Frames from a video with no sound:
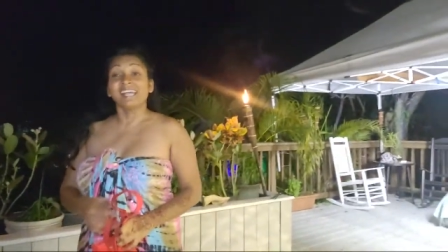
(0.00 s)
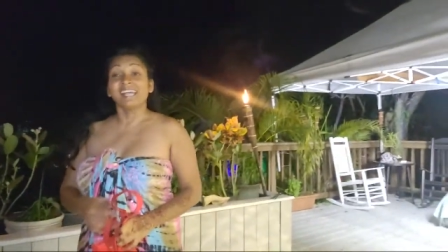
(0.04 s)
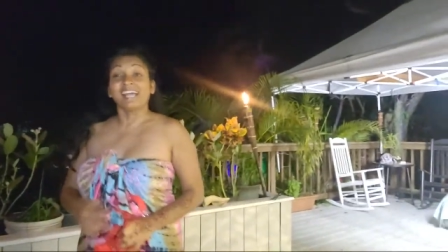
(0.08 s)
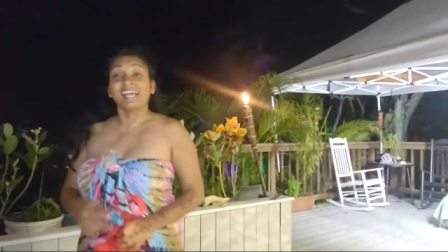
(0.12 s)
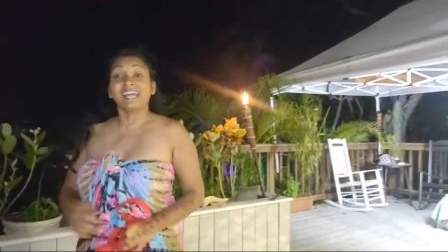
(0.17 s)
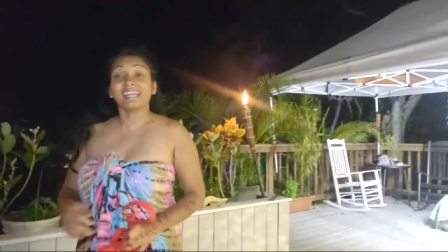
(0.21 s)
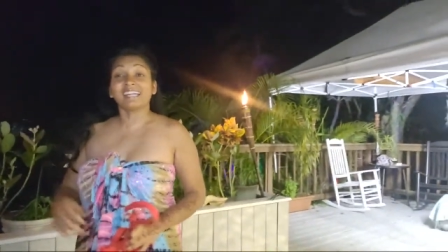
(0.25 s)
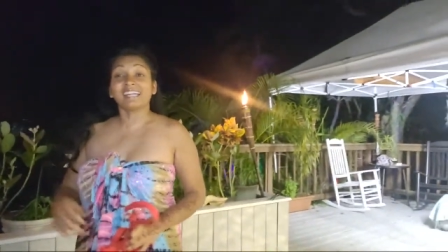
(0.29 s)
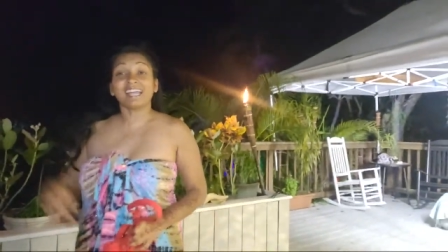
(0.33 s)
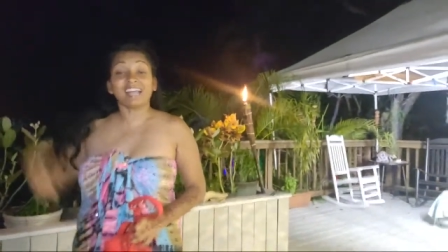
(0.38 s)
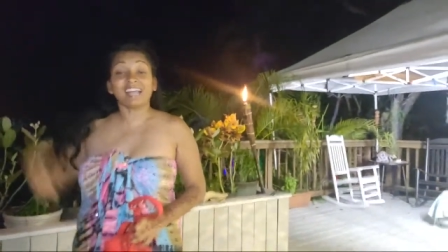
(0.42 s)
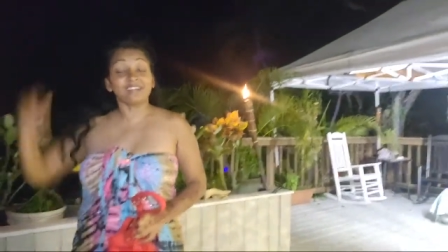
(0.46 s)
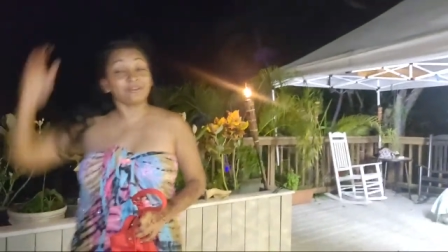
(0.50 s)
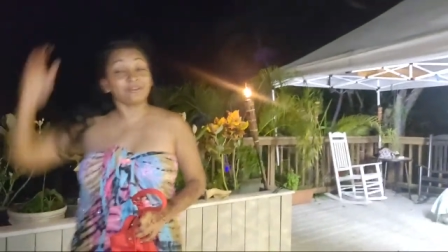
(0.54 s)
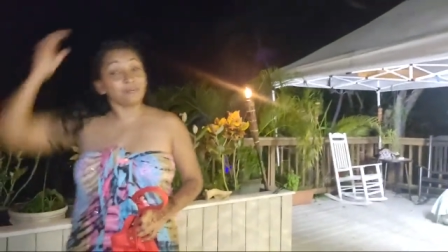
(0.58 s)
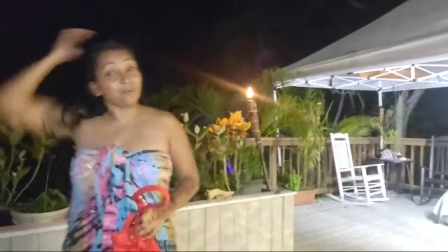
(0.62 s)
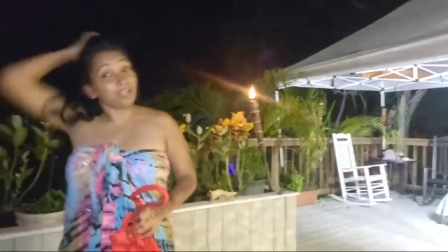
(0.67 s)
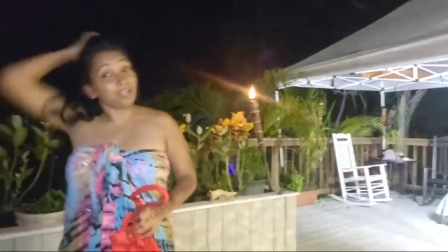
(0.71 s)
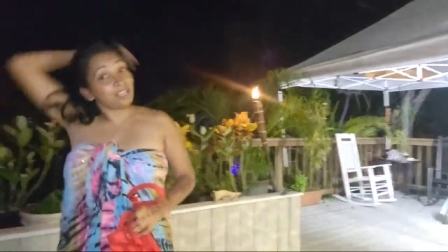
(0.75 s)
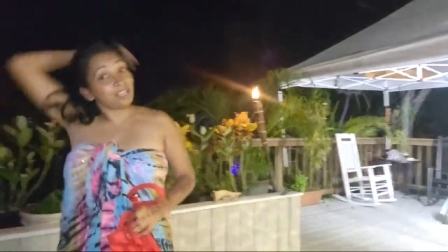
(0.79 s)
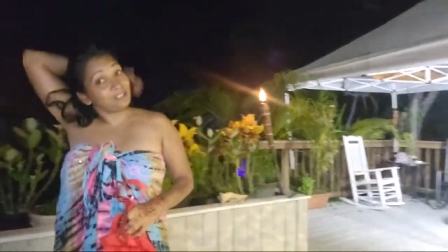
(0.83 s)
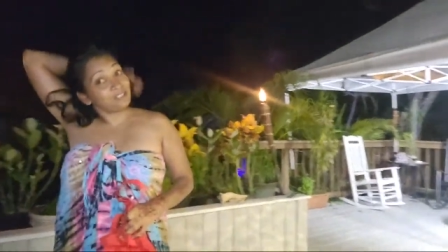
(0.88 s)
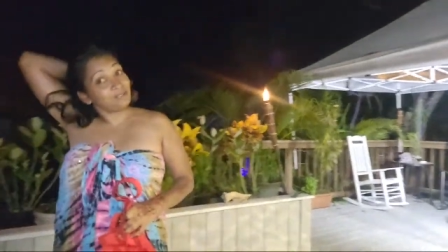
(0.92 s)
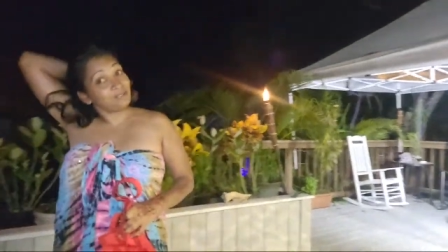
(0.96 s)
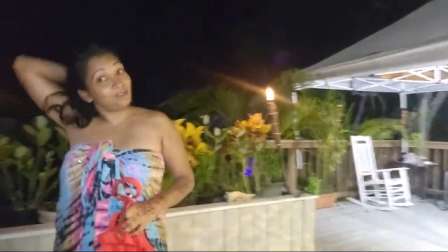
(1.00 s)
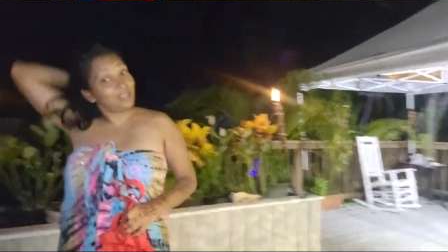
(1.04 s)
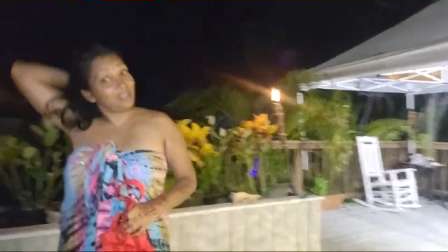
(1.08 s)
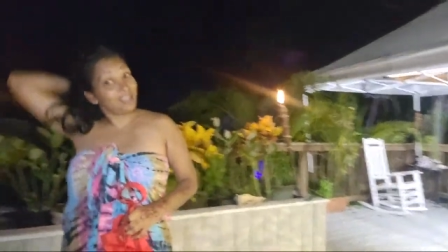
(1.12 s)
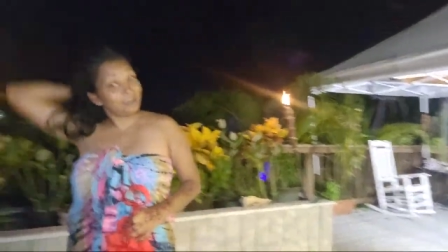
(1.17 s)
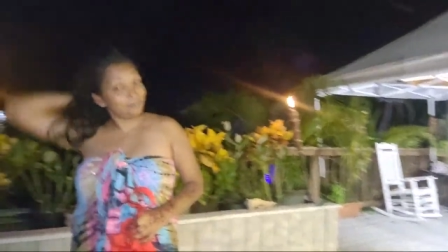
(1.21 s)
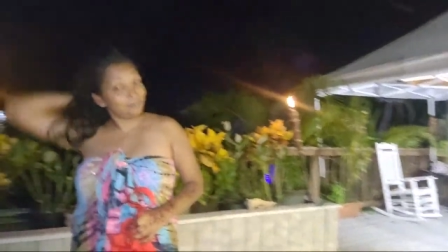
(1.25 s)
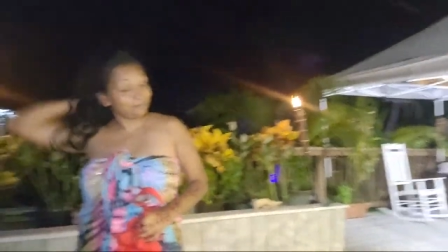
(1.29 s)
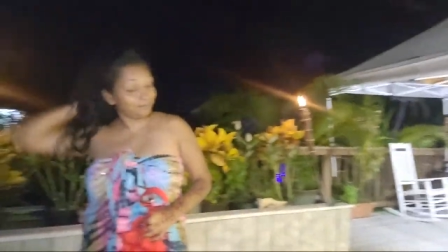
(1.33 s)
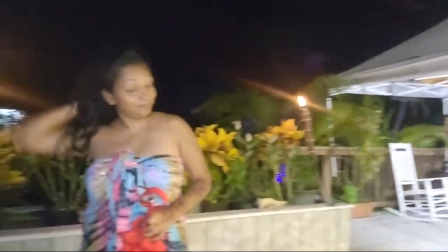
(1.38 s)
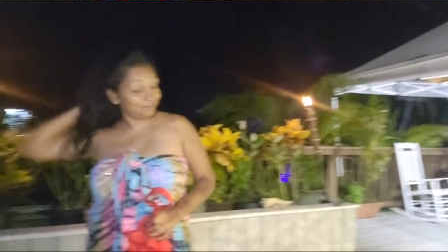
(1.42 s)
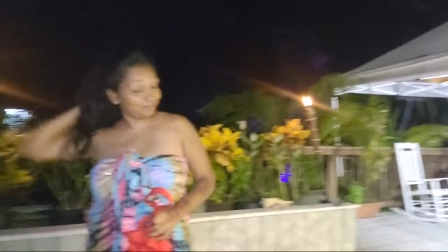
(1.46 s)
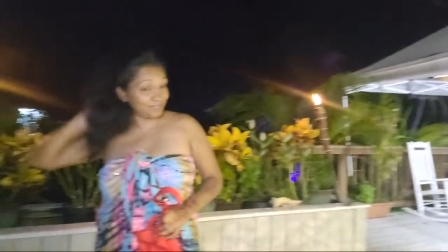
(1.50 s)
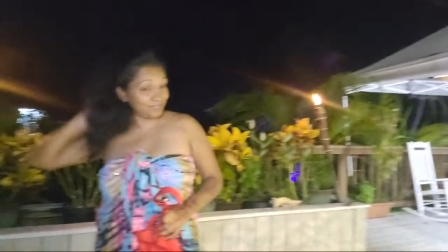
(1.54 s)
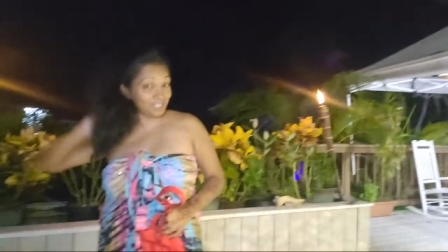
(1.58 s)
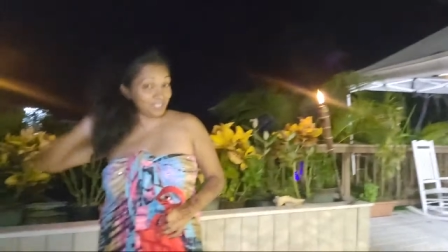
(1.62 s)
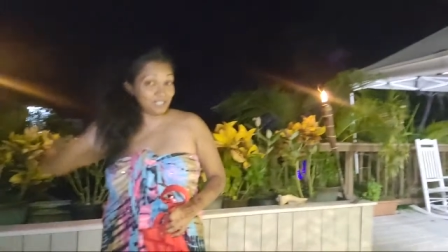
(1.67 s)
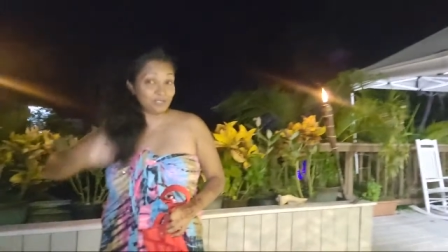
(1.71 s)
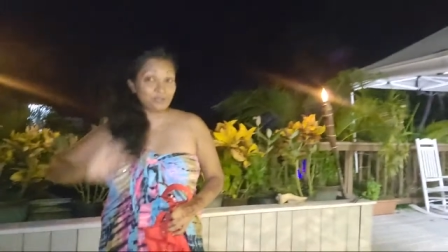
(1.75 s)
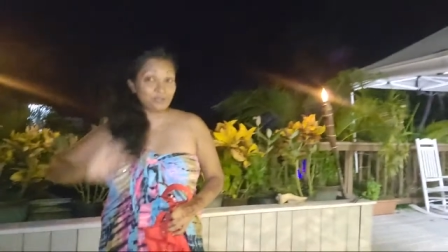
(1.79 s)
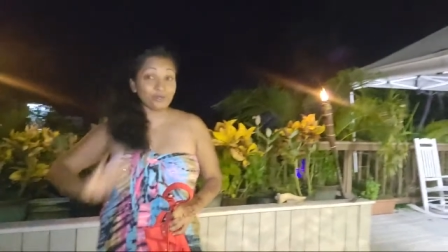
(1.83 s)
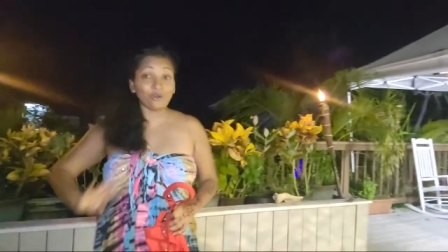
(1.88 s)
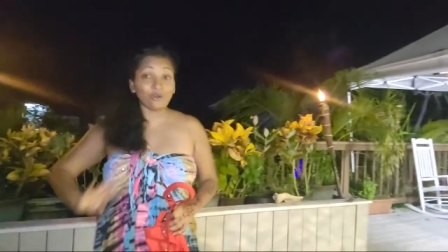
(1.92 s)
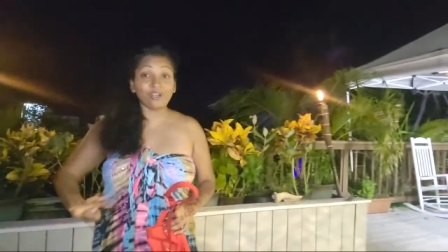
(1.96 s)
I can't wait to um,
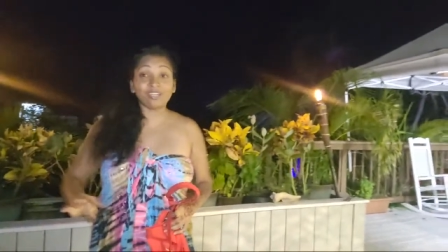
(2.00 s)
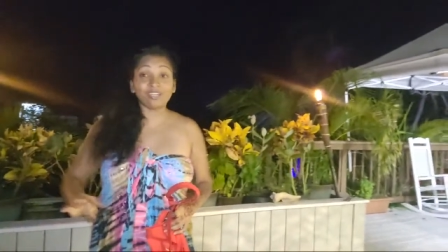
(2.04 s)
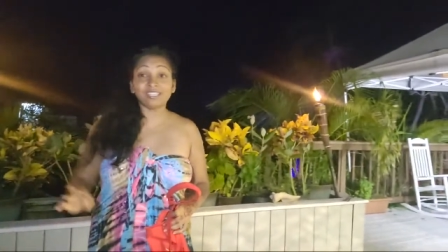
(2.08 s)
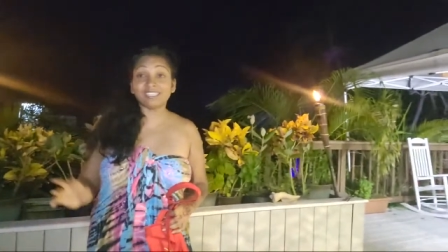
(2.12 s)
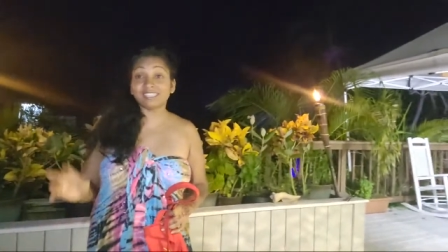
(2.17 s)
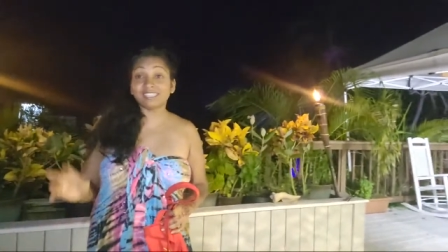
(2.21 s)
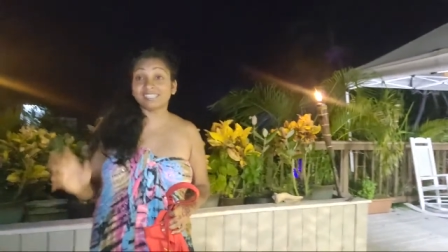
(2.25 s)
enjoy this